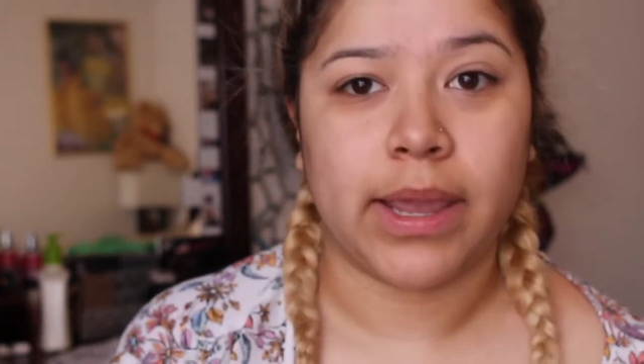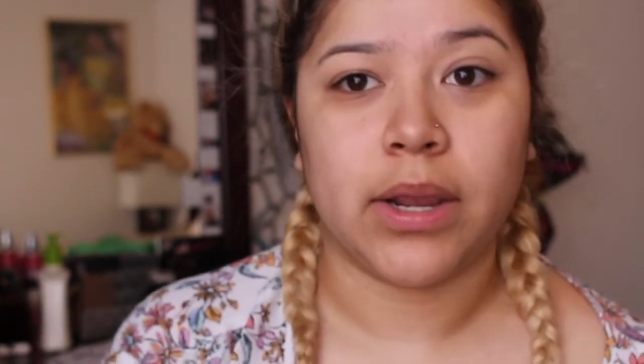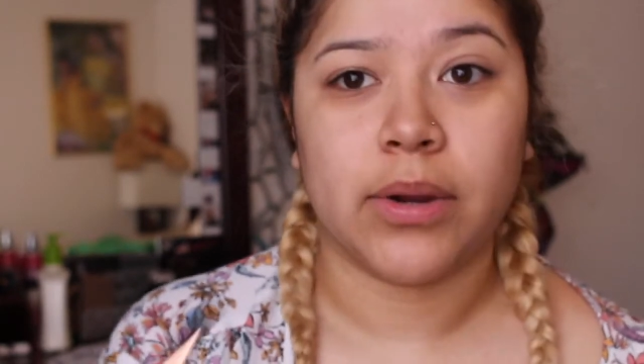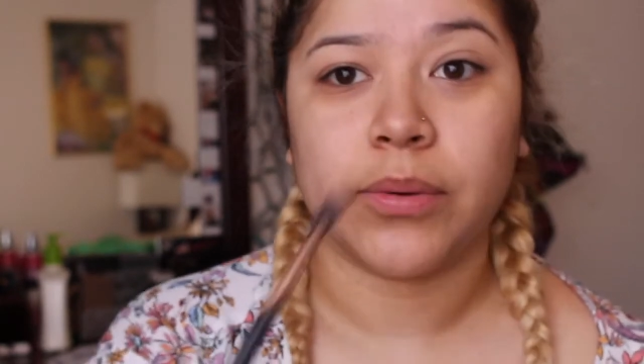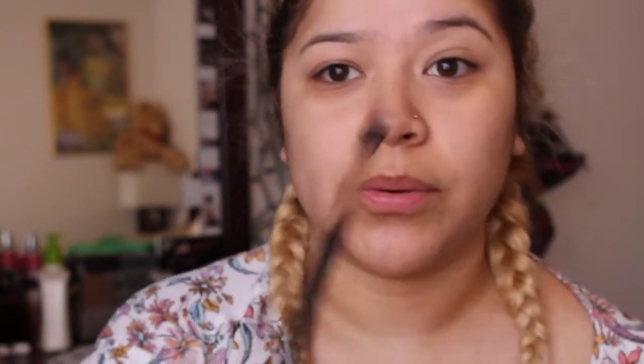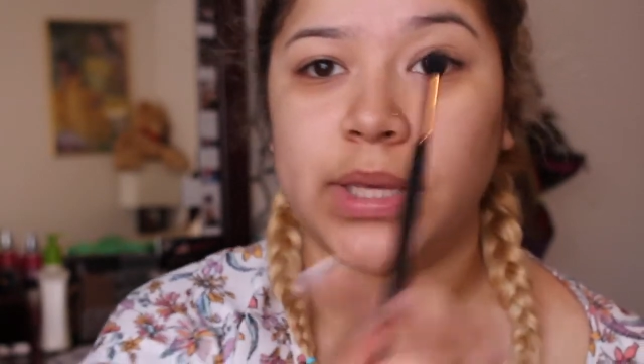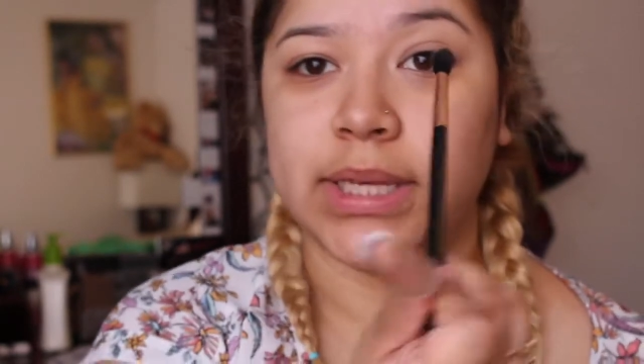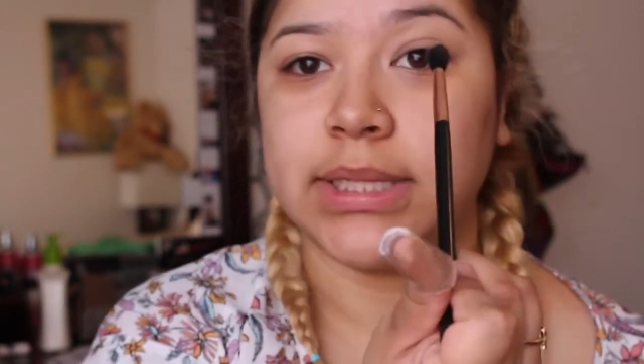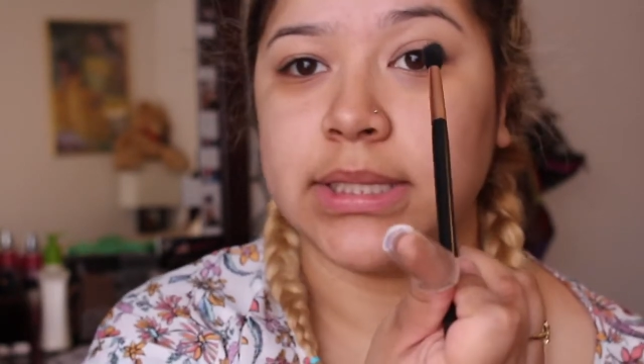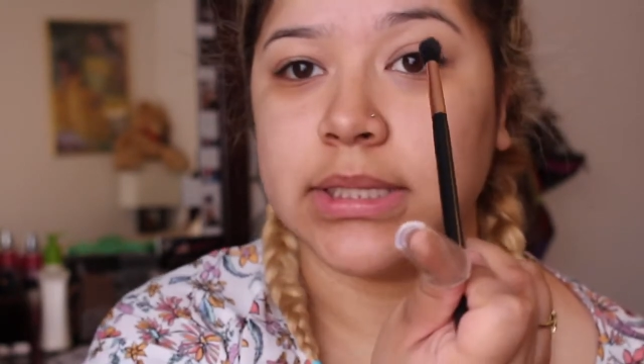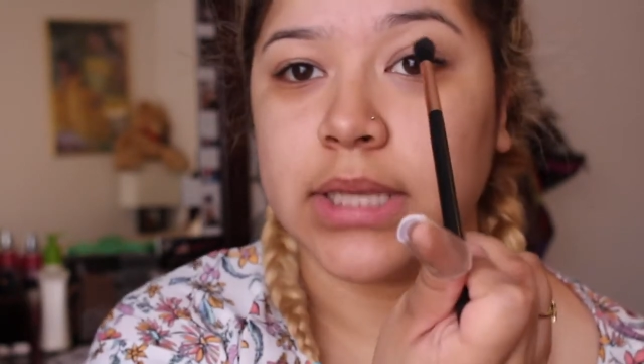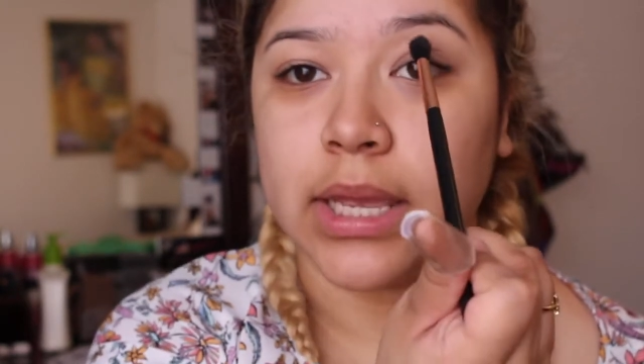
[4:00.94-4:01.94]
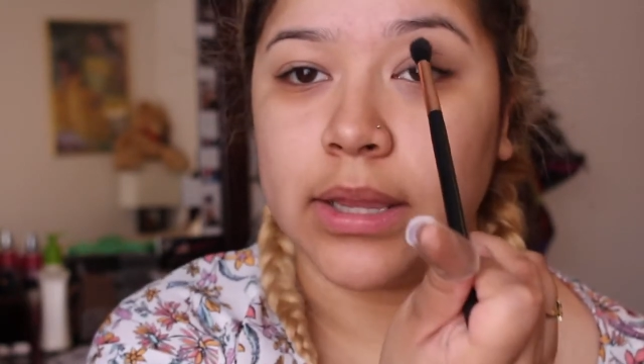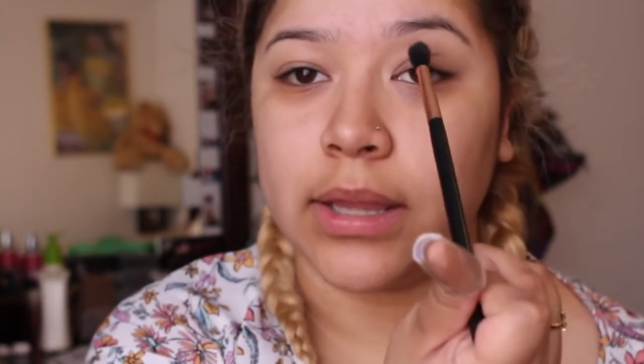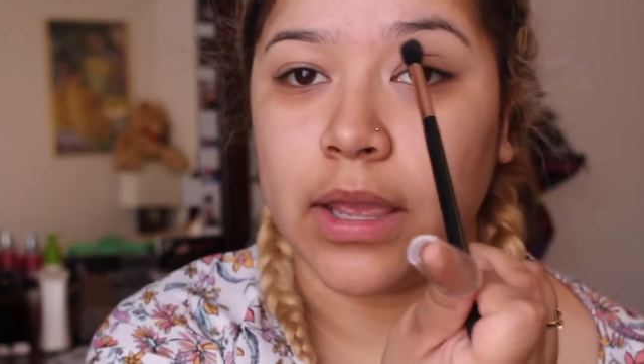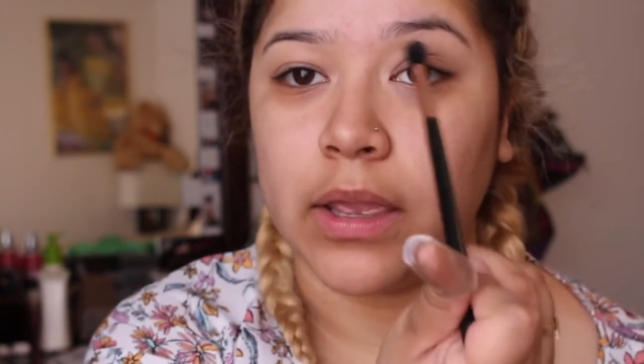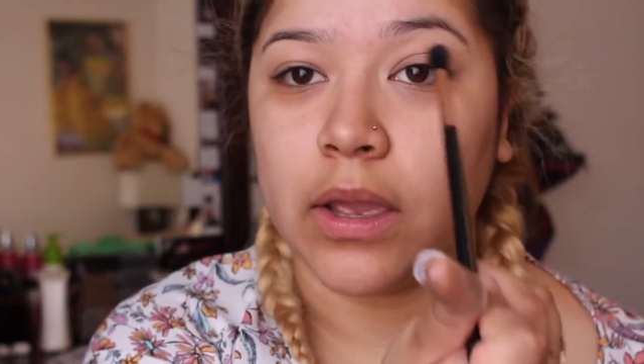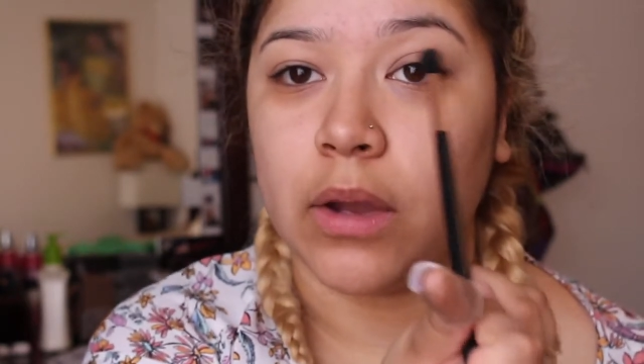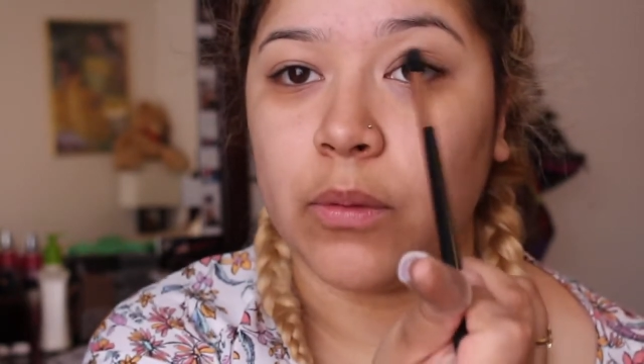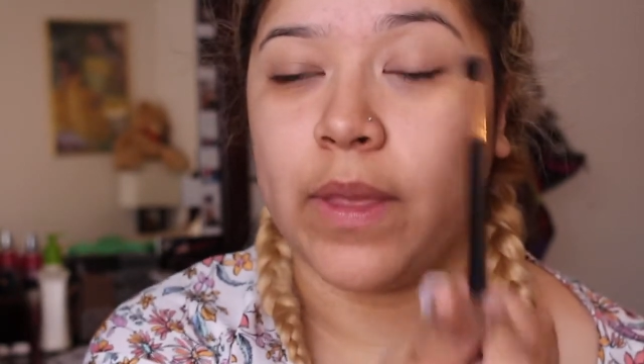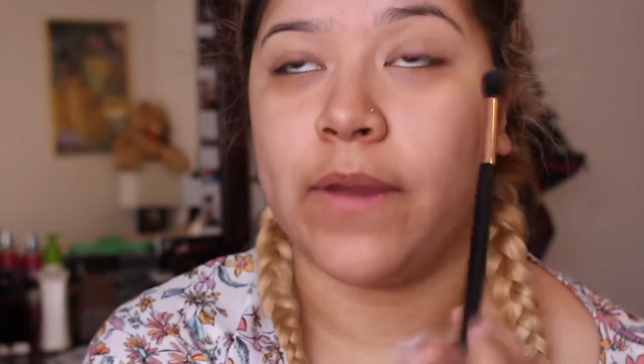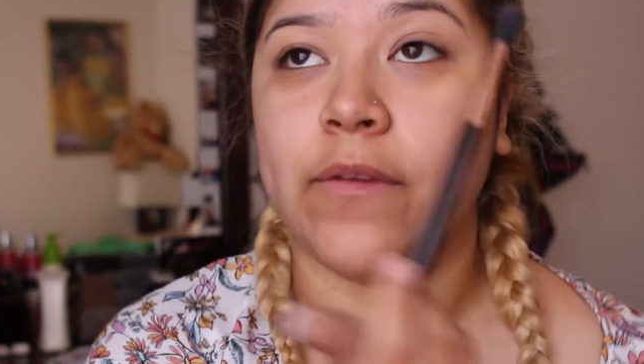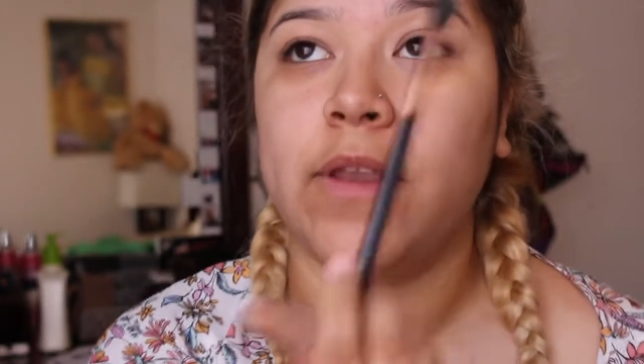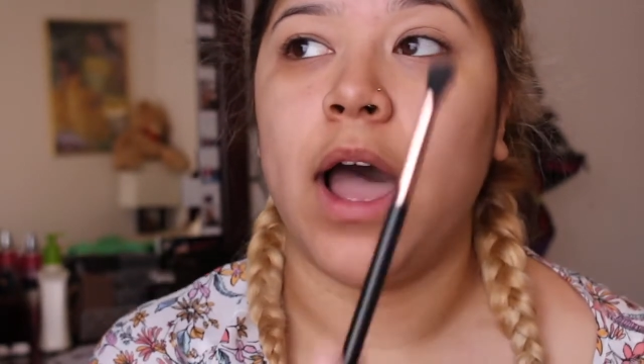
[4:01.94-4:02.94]
crease, and like
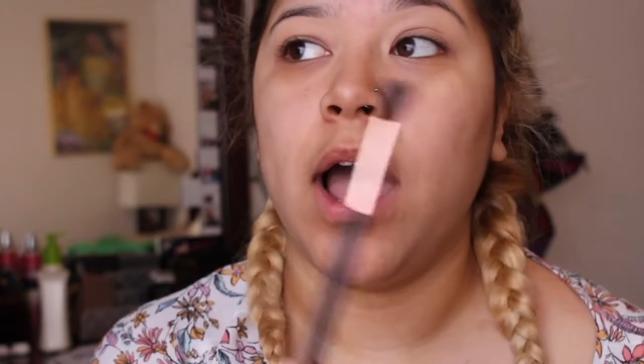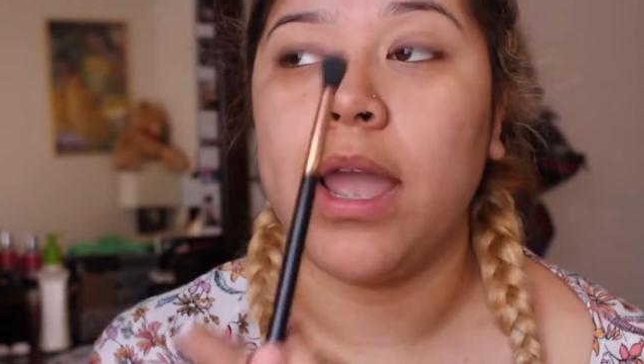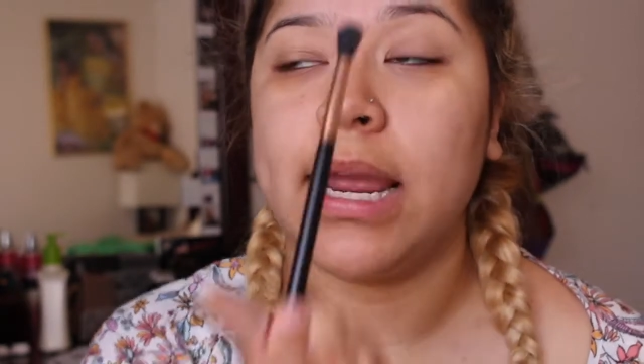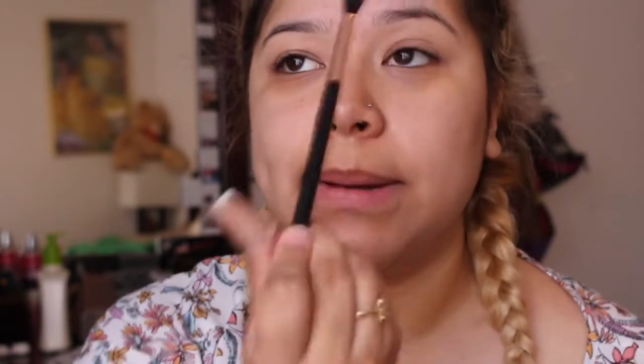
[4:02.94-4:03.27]
not